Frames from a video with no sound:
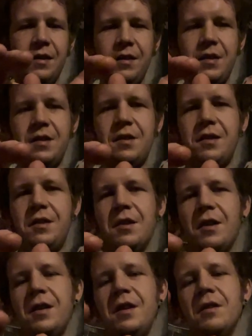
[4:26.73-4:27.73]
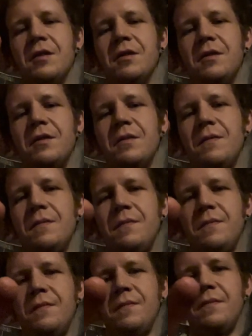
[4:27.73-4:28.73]
This Dunhill
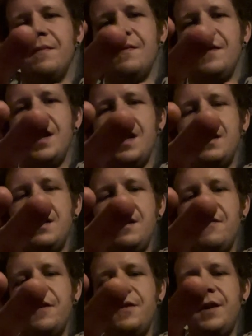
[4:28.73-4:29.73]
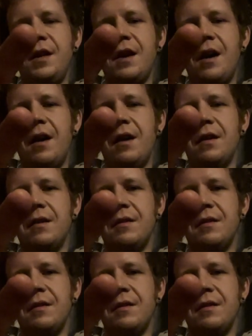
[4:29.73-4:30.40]
1959